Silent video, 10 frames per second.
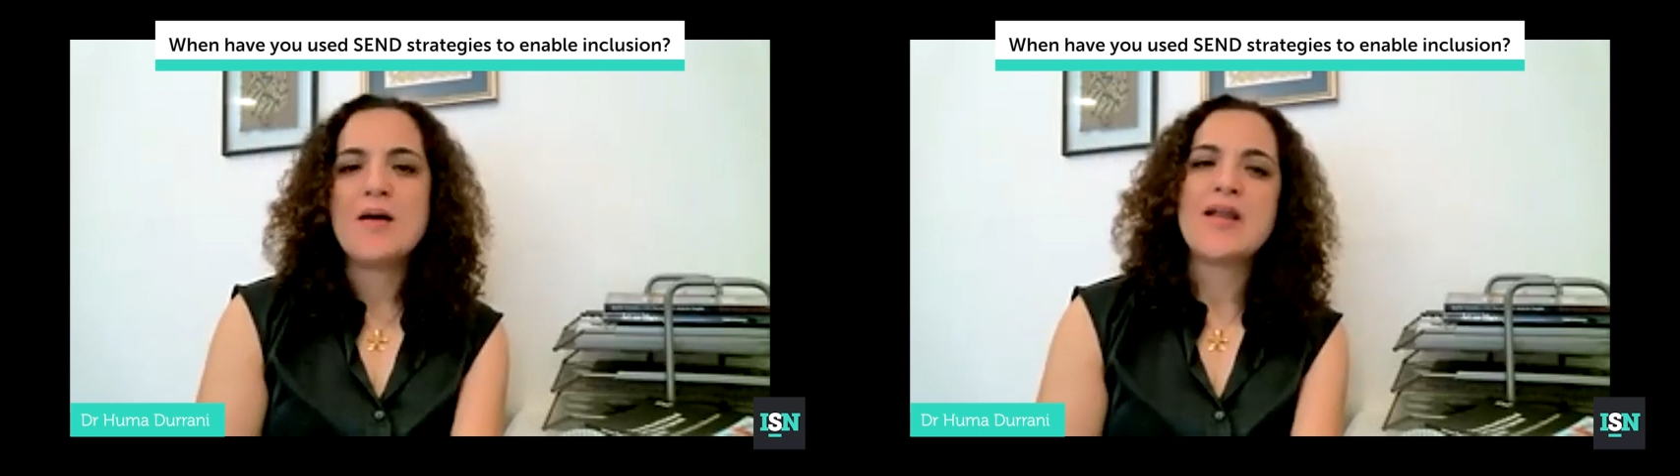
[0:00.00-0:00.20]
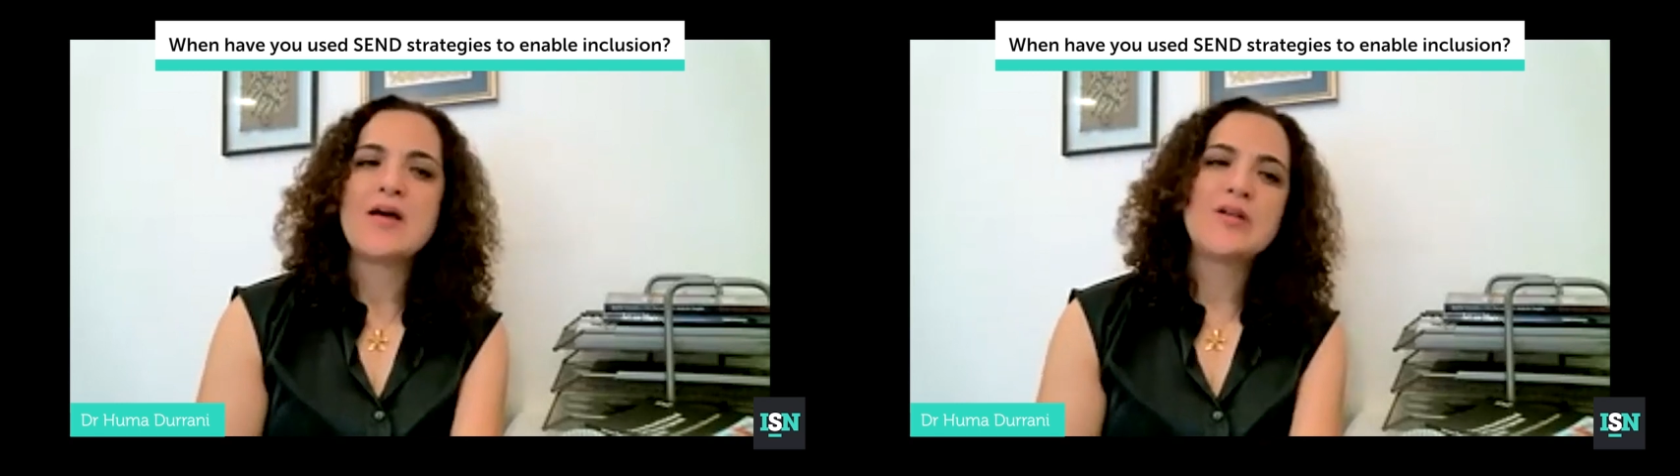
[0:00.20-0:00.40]

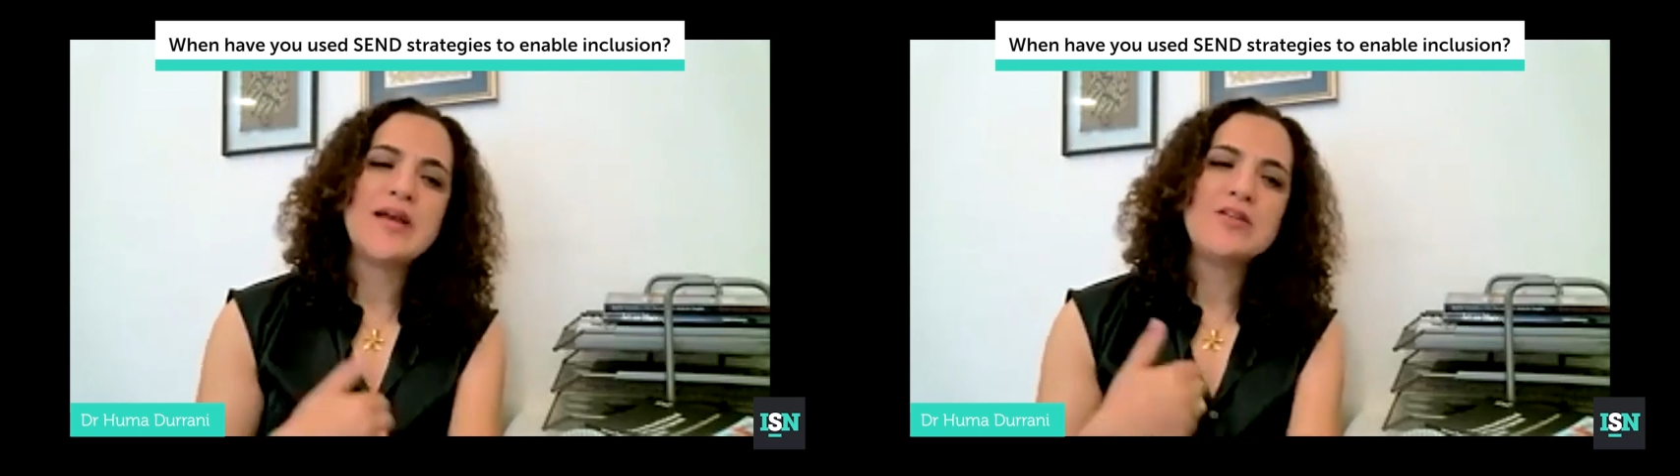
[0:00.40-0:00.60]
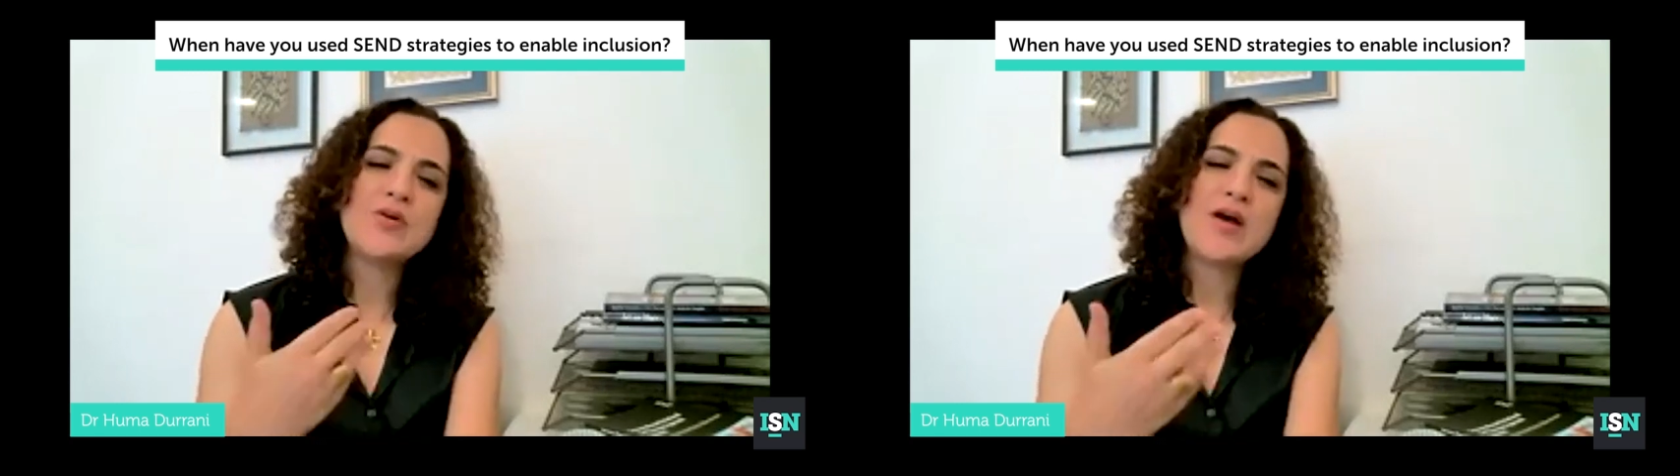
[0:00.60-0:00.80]
but I would
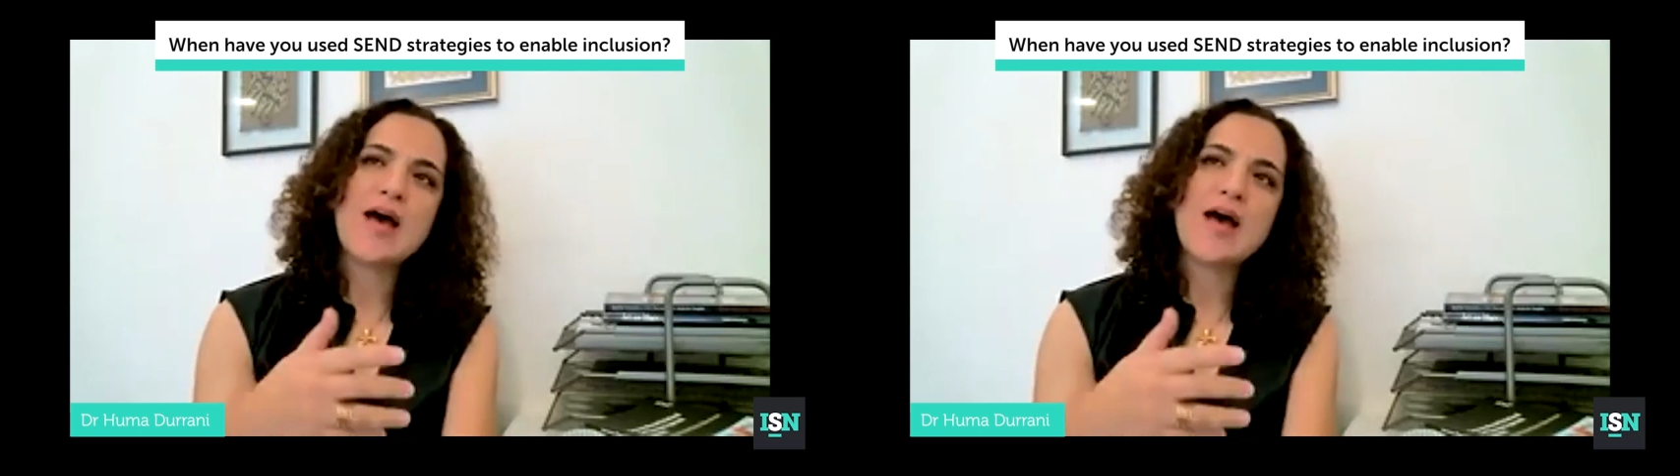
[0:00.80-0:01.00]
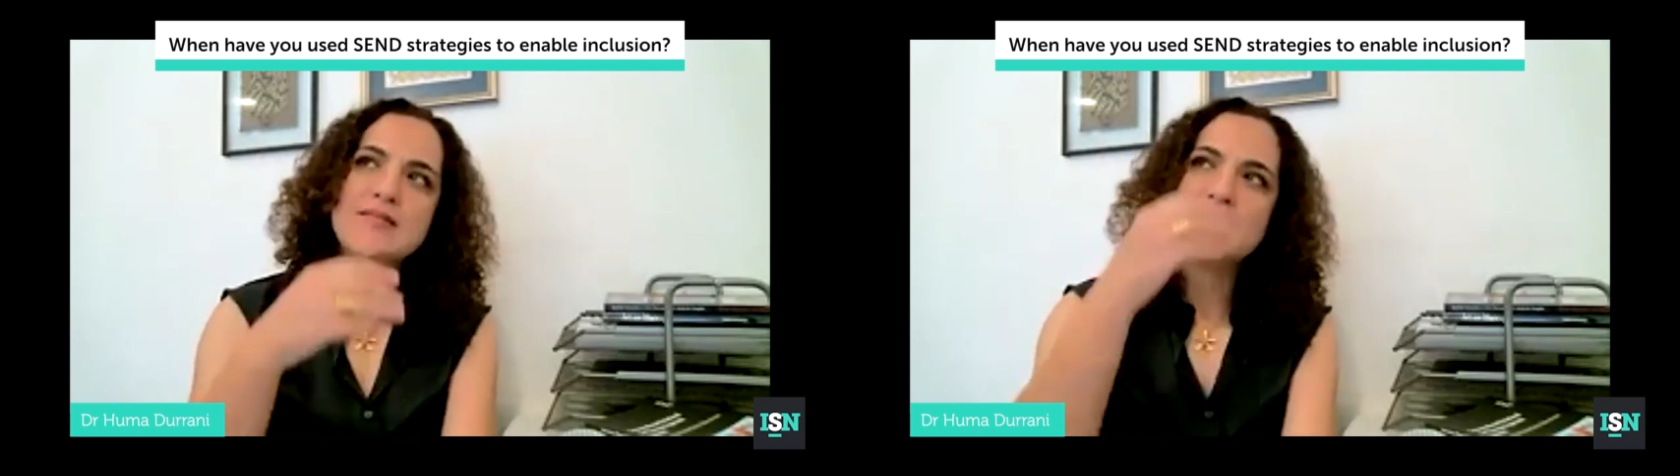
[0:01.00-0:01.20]
like to
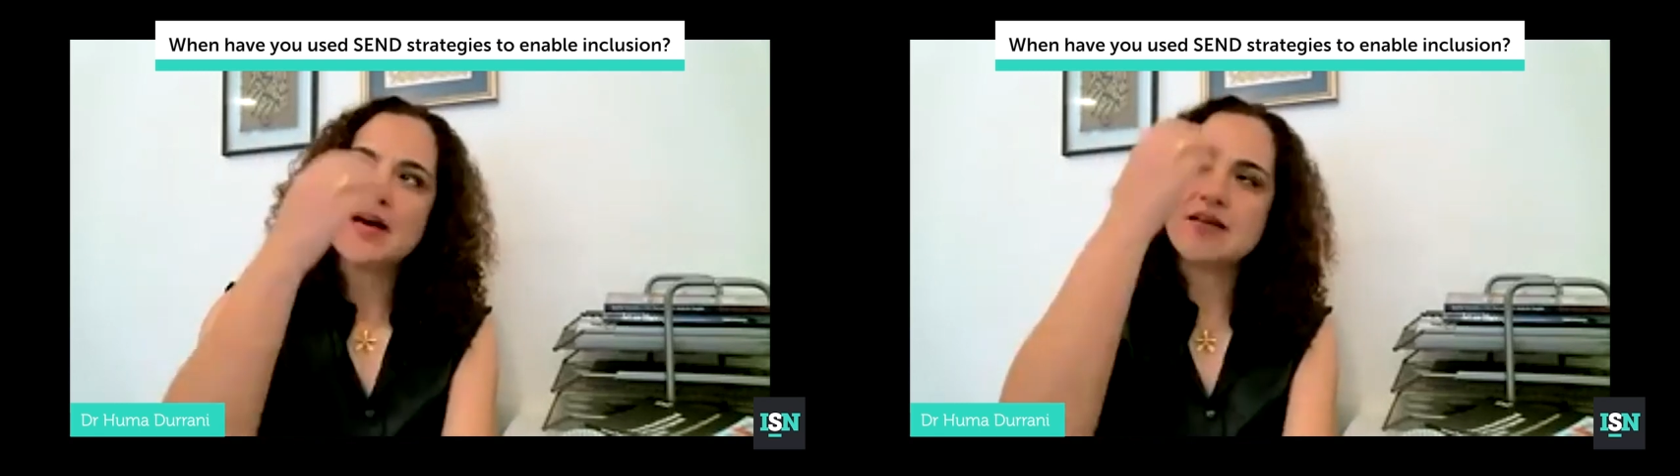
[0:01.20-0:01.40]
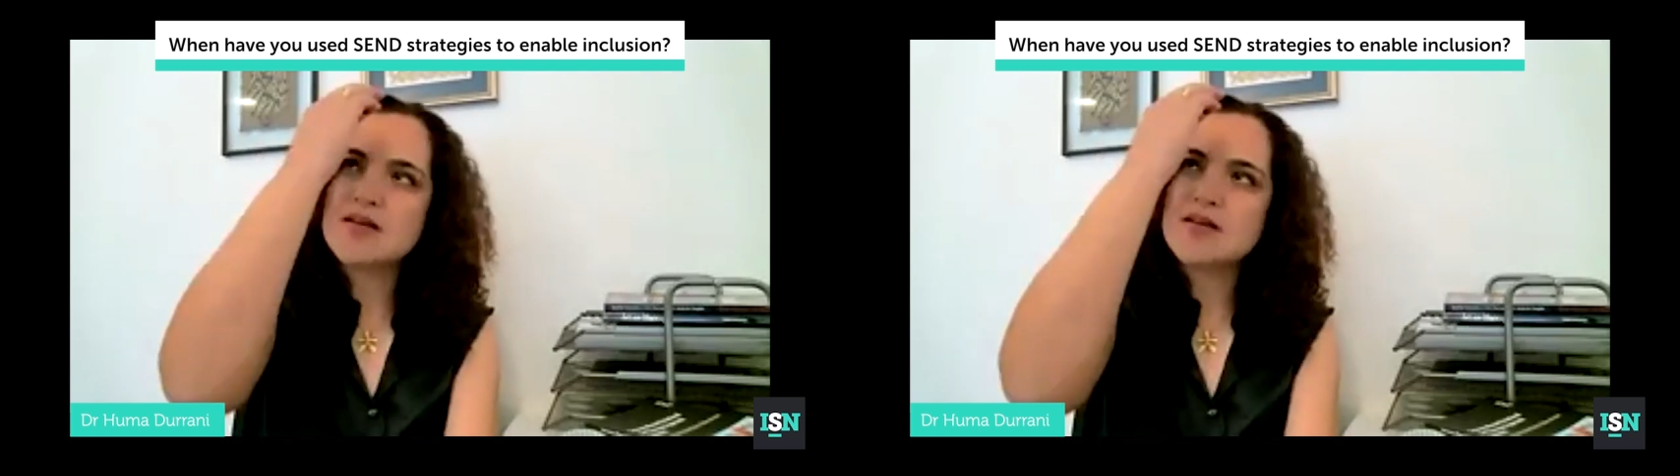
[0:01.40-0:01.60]
add
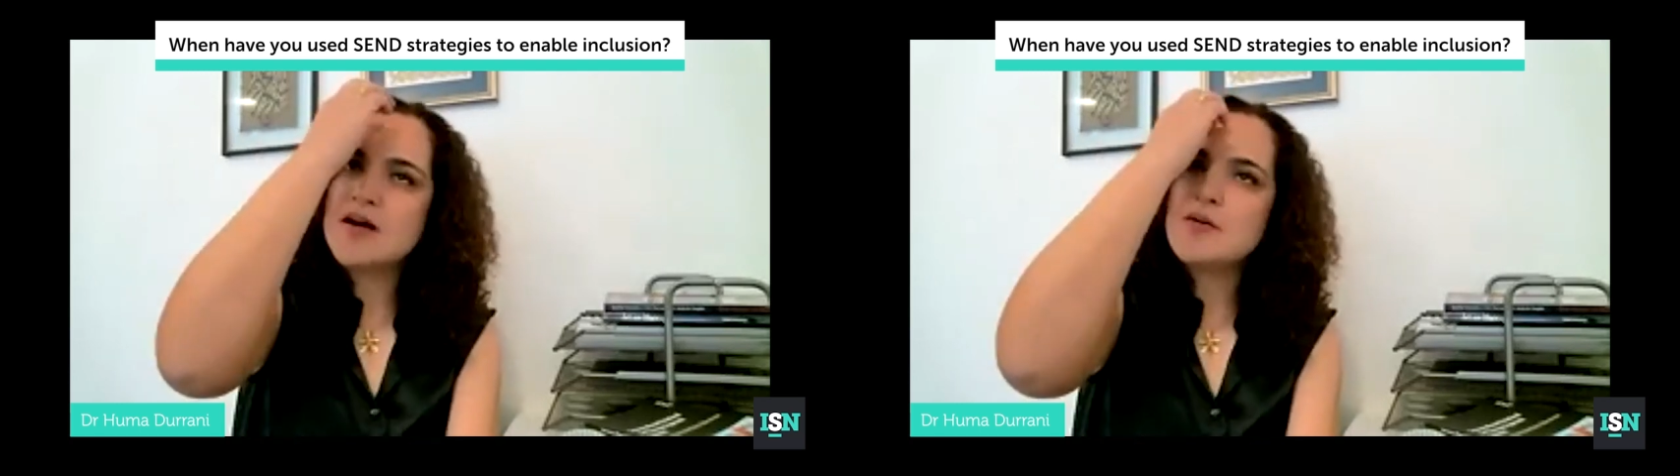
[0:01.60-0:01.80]
that